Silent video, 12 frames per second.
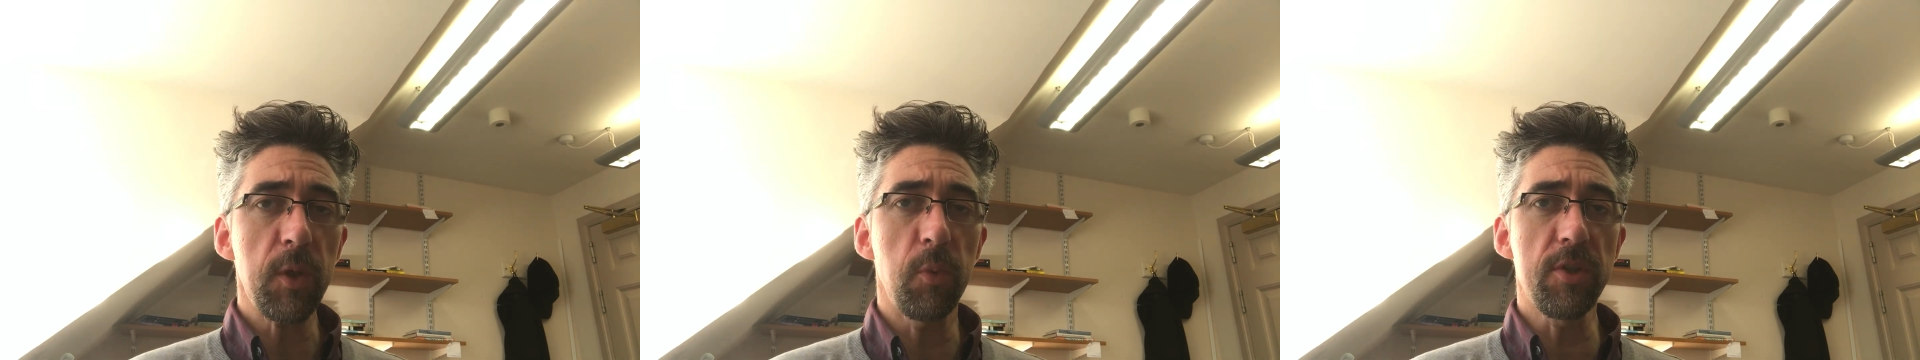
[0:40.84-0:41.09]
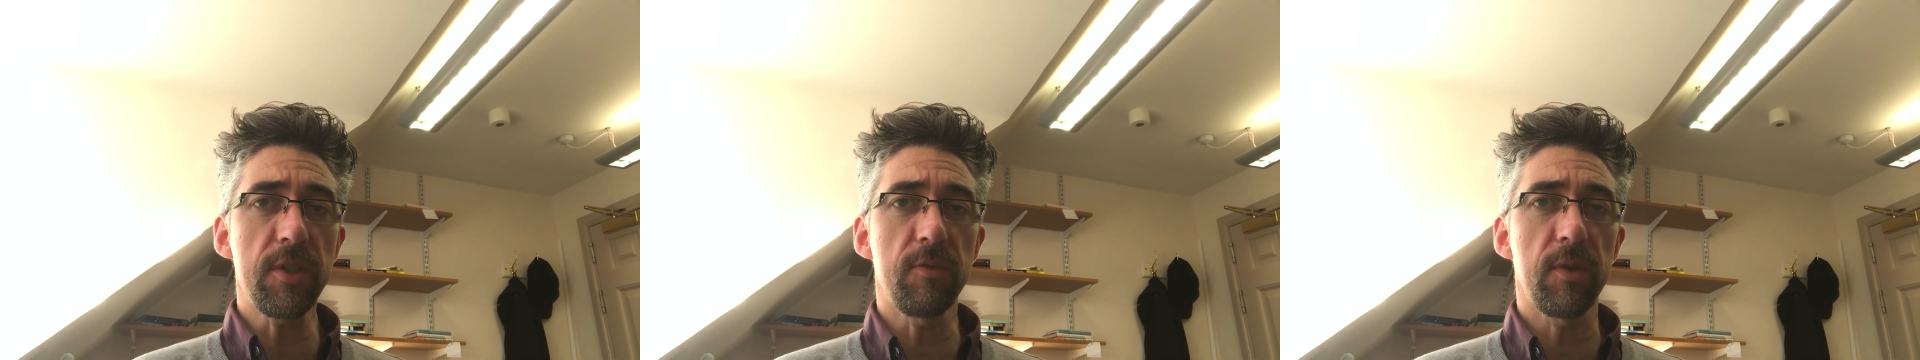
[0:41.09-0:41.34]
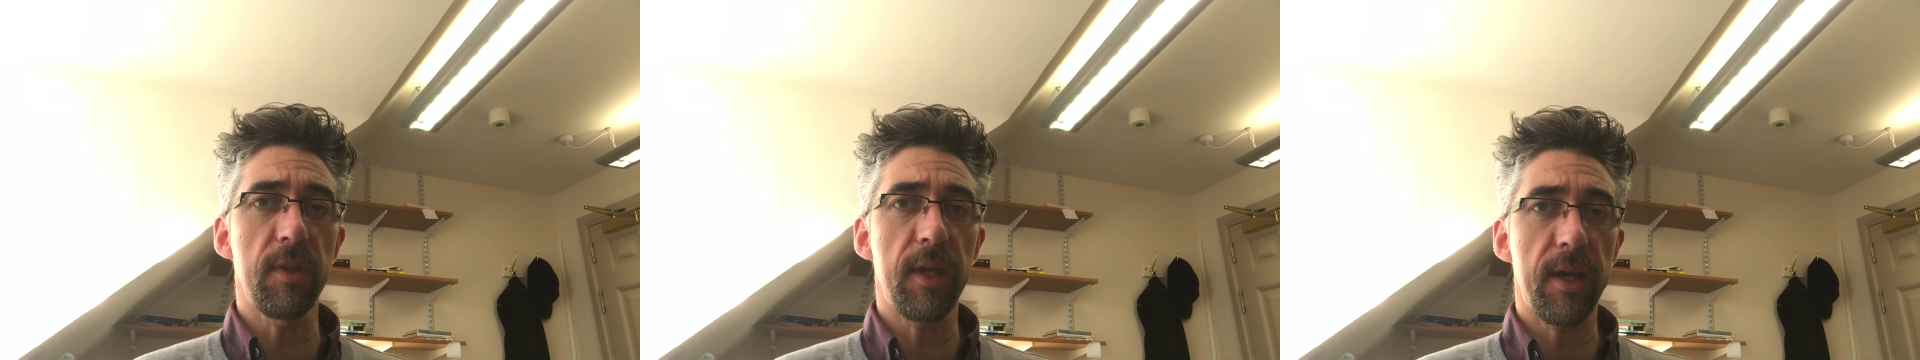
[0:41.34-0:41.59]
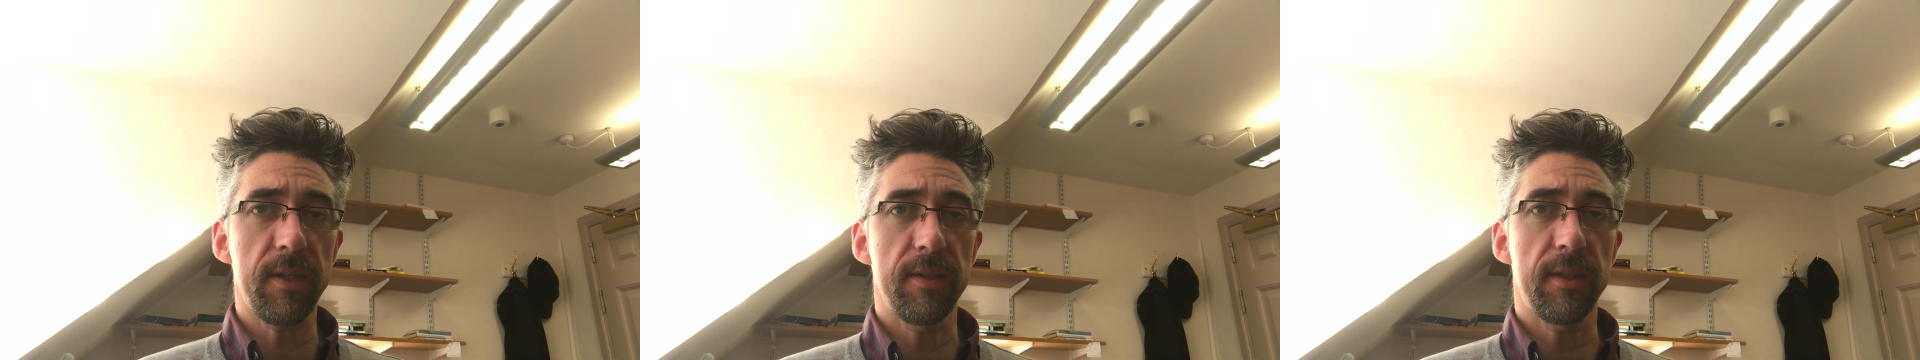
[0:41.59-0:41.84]
Once you've done
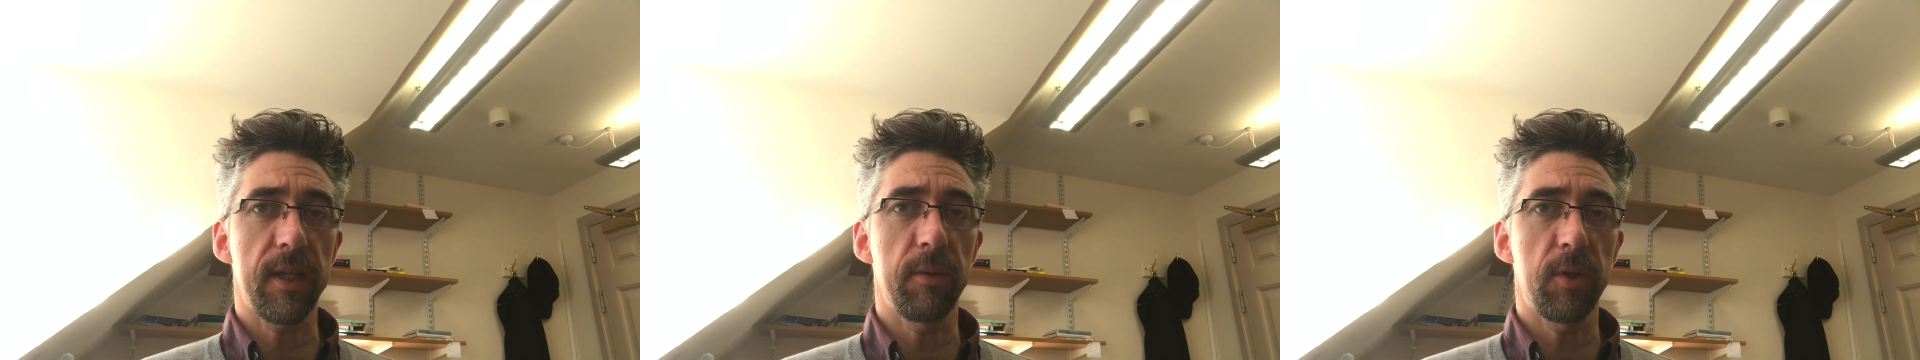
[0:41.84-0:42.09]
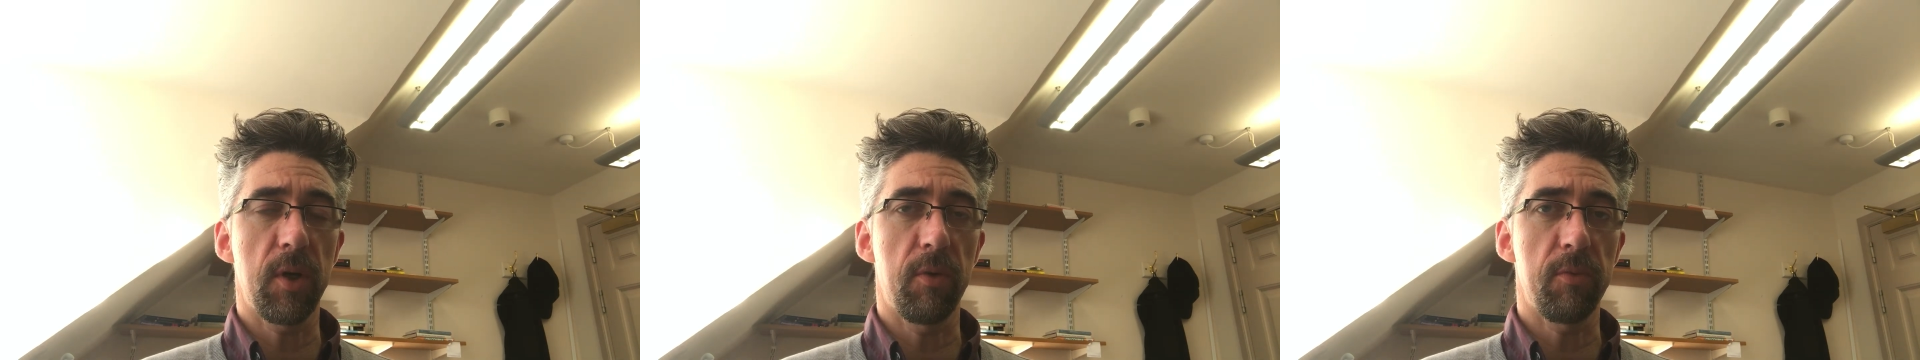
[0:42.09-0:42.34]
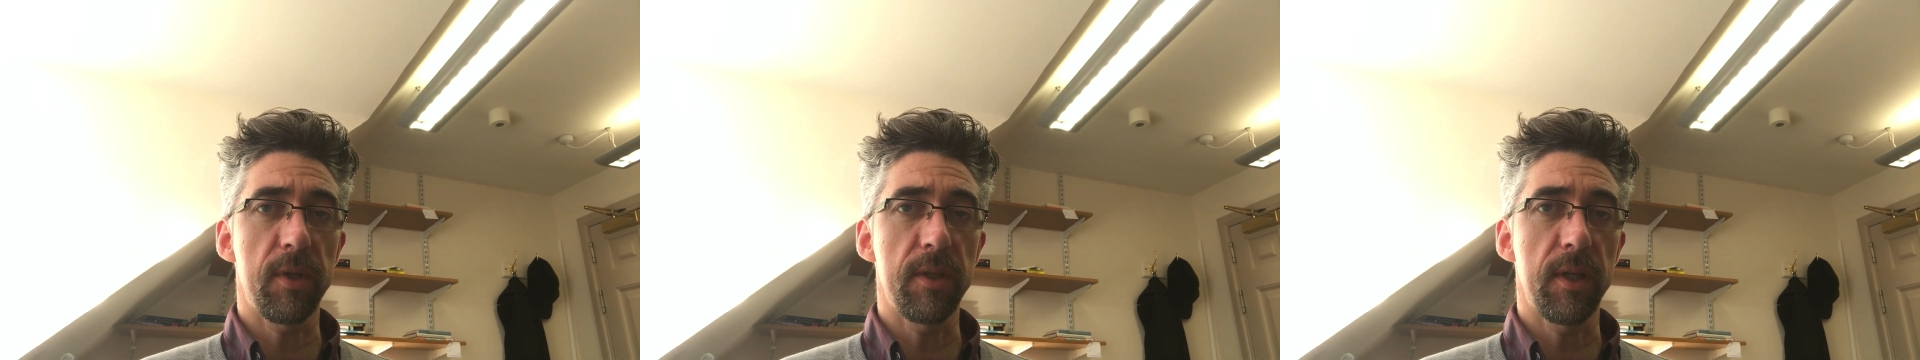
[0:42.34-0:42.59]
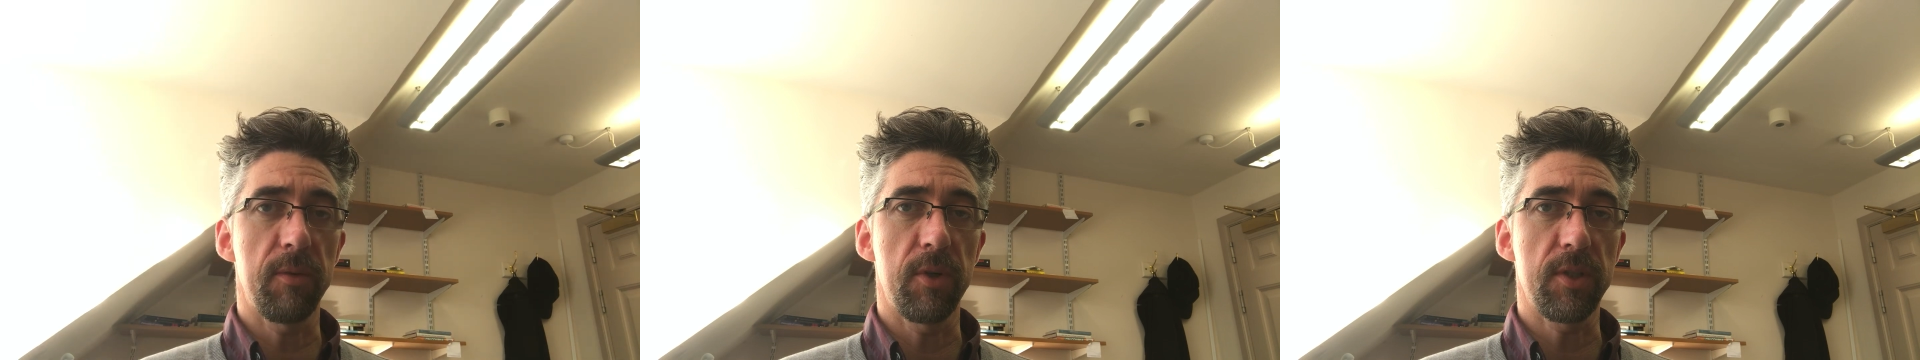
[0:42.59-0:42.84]
that, then I would go and read
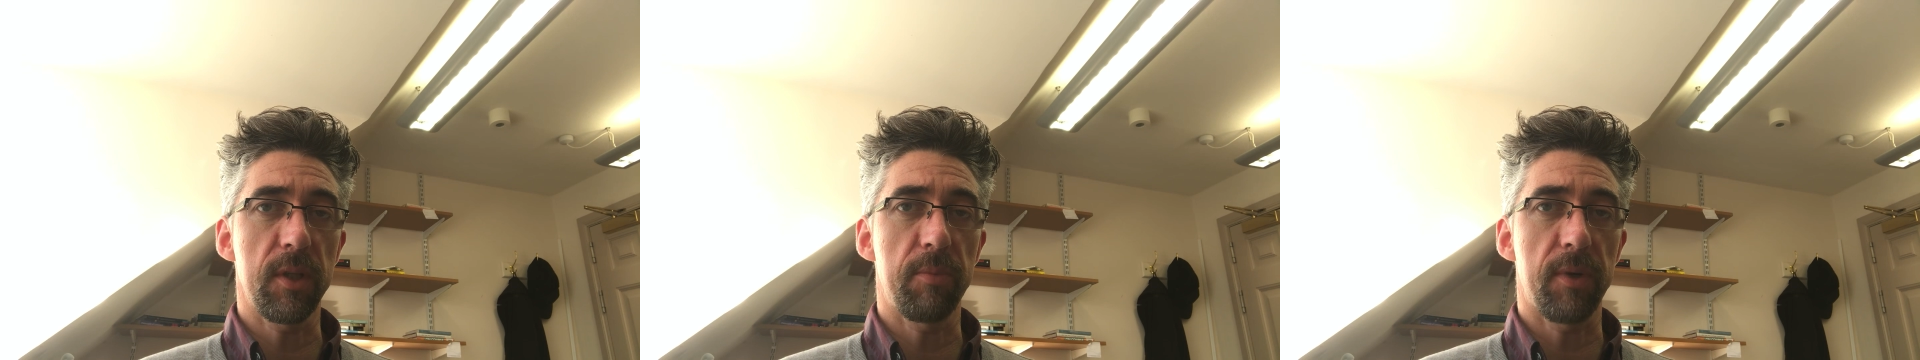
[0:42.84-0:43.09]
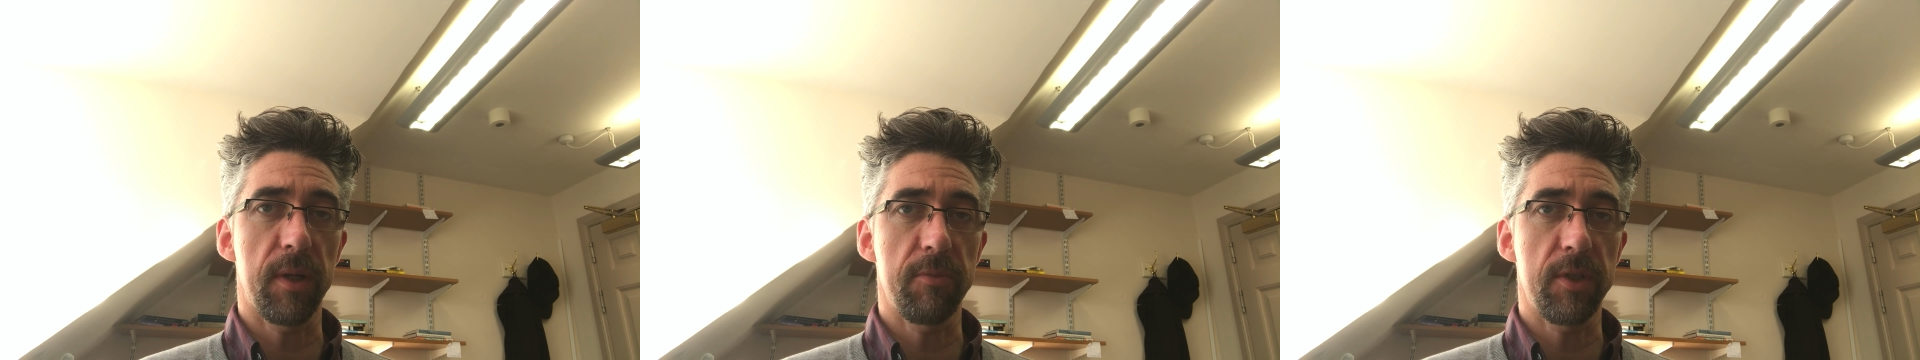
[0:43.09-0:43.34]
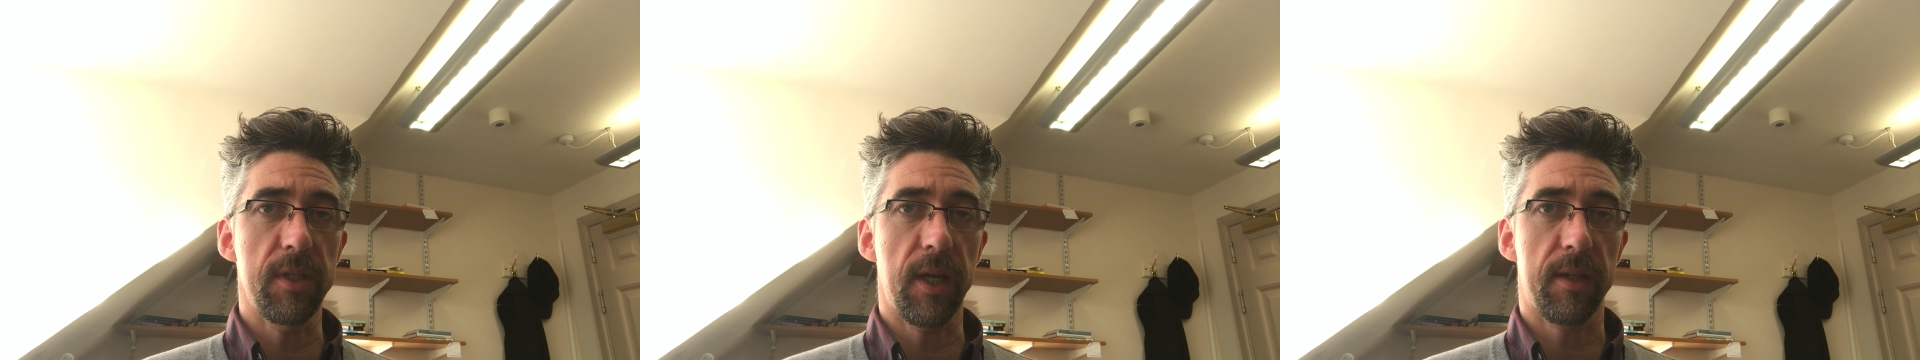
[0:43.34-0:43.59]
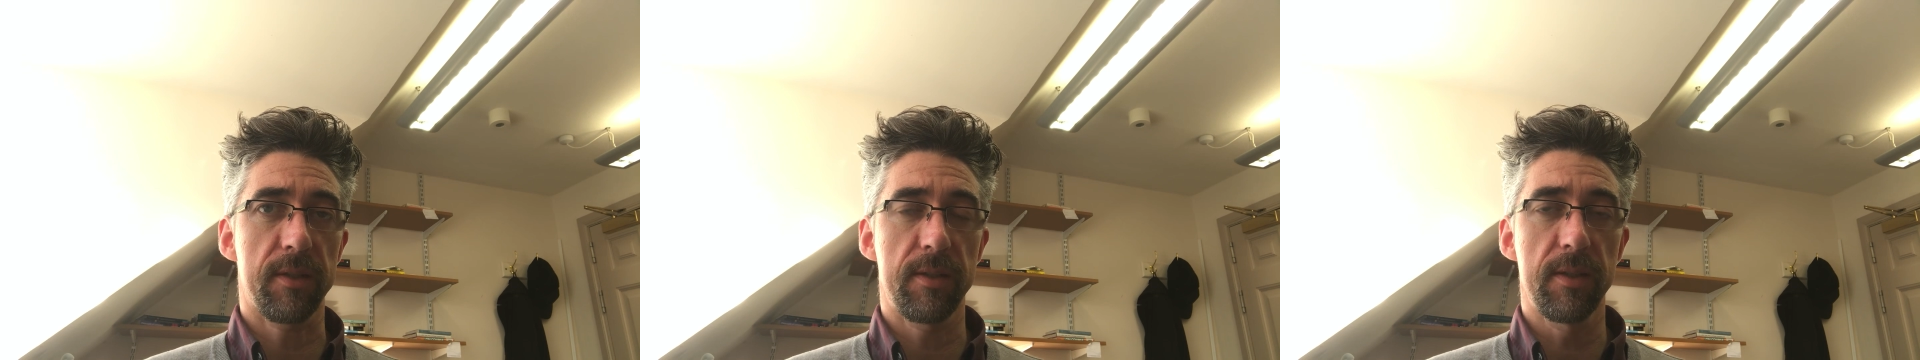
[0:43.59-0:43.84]
the original primary
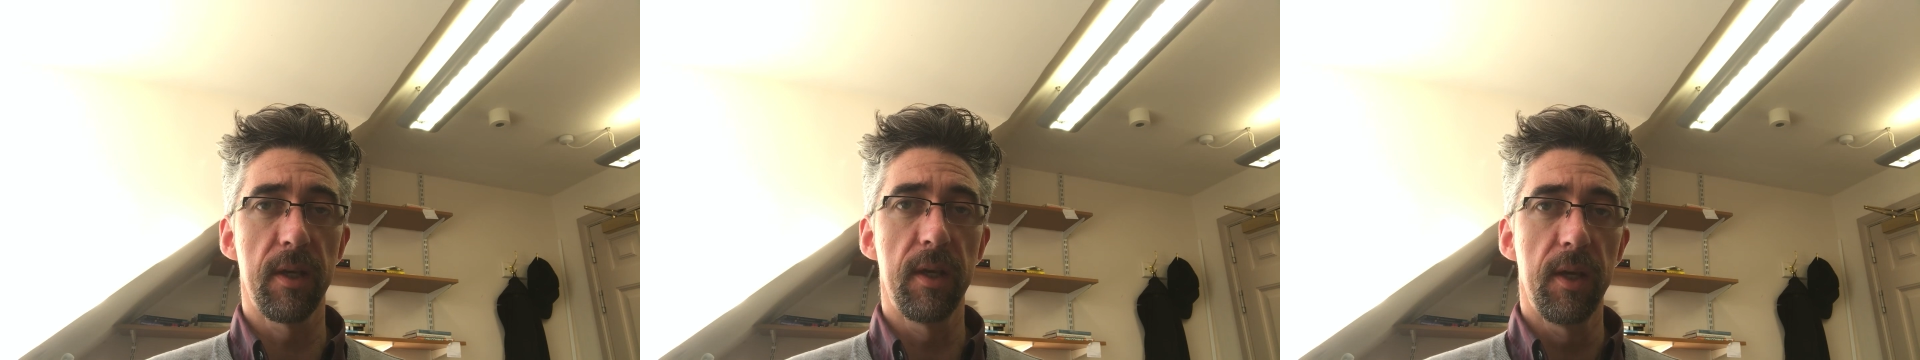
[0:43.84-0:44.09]
texts.